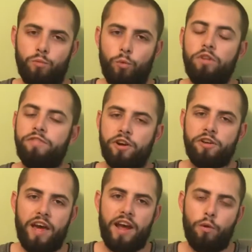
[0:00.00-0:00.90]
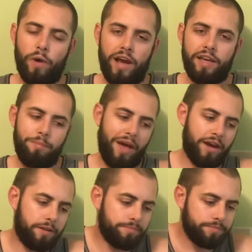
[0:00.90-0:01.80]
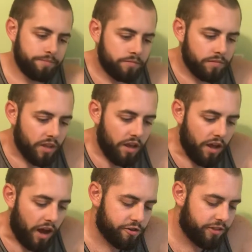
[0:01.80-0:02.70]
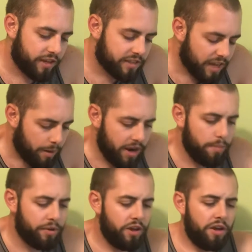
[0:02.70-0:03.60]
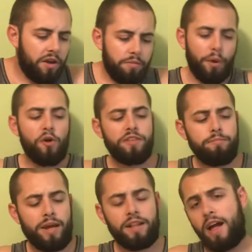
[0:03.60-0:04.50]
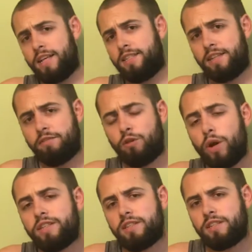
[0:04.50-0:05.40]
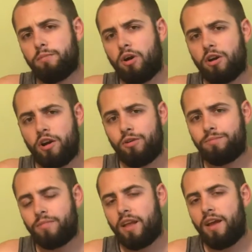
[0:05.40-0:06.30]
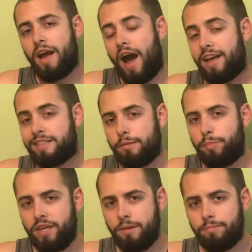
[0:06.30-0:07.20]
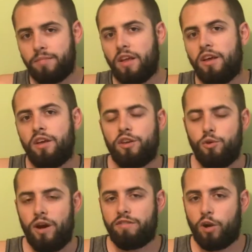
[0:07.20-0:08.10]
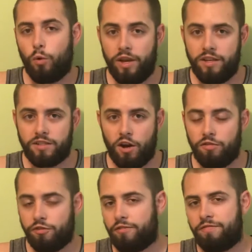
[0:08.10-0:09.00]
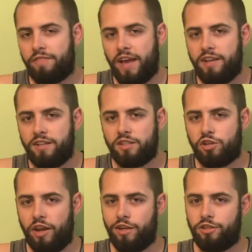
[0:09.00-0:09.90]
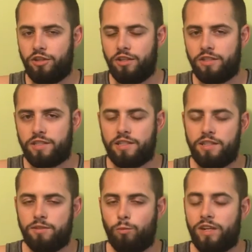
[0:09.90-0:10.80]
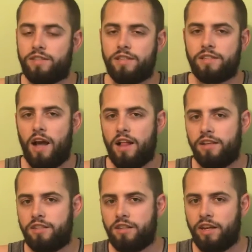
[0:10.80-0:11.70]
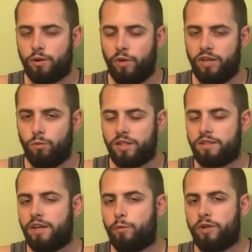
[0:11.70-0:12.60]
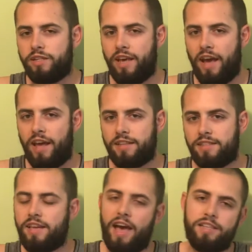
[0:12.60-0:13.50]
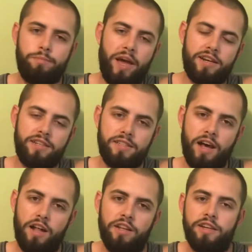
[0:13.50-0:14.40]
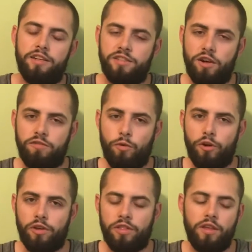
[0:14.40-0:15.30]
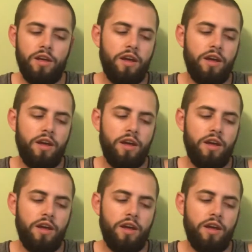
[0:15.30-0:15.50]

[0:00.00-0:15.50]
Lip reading: We'll figure that out when I get back. Other things coming up: both of my classes have quizzes tomorrow. ICP, you have a quiz over phase changes. What's the solid to liquid? What's liquid to gas? Gas back to solid, and so forth.